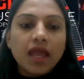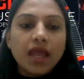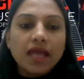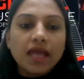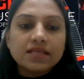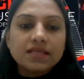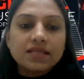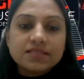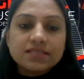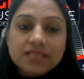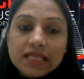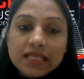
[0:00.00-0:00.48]

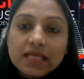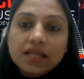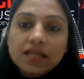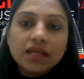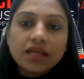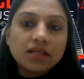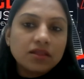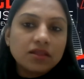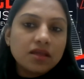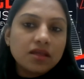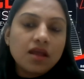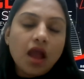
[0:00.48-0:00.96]

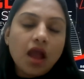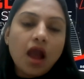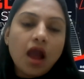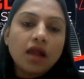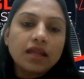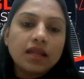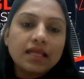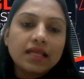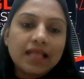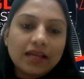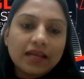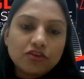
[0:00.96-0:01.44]
accelerating
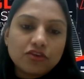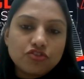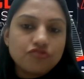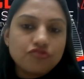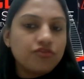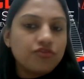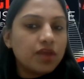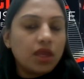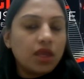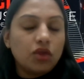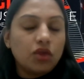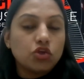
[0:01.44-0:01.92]
our
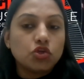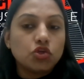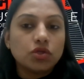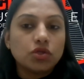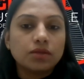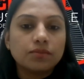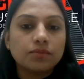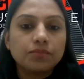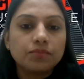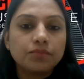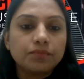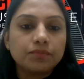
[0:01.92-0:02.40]

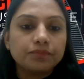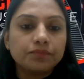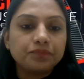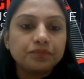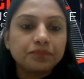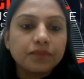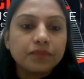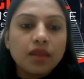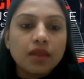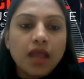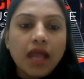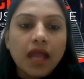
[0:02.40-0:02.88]
electrification,
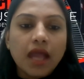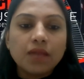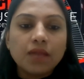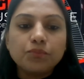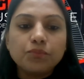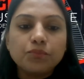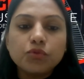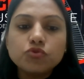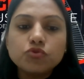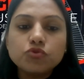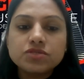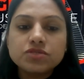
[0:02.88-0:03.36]

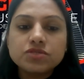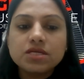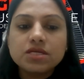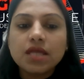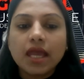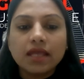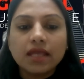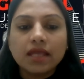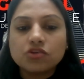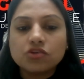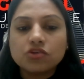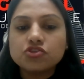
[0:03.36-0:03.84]
and
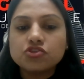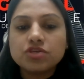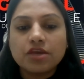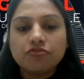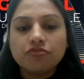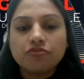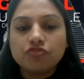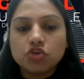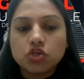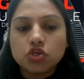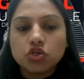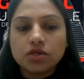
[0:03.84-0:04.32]
boosting energy
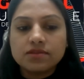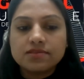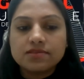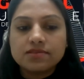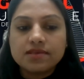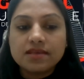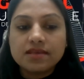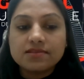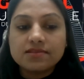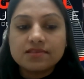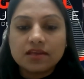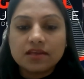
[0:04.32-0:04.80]

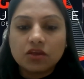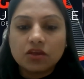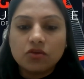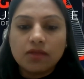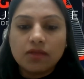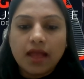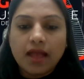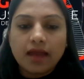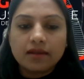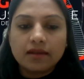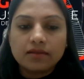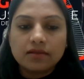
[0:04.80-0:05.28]
efficiency and
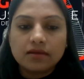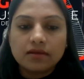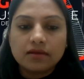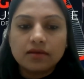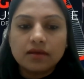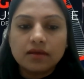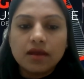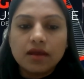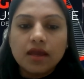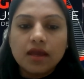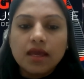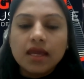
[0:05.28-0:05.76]

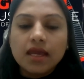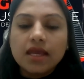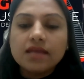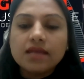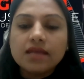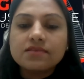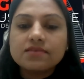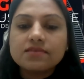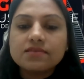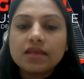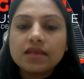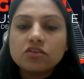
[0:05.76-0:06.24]
circularity.
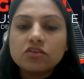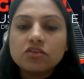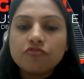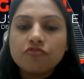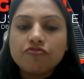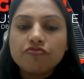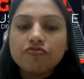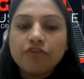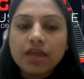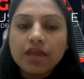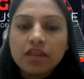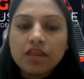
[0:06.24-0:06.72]
It's a
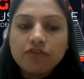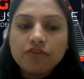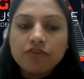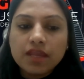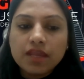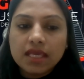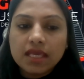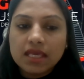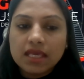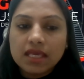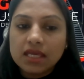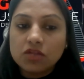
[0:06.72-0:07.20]
very,
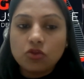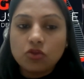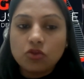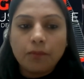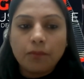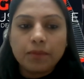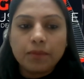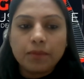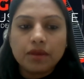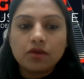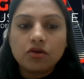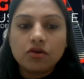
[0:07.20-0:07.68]
very key
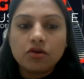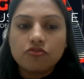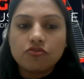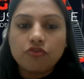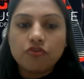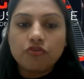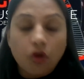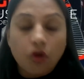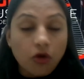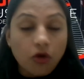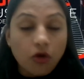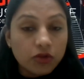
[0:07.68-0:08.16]
topic
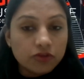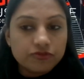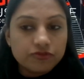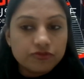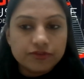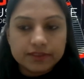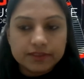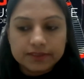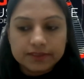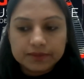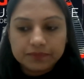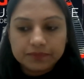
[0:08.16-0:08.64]
for all of
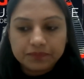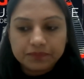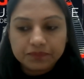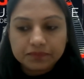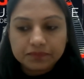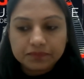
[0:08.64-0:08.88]
us.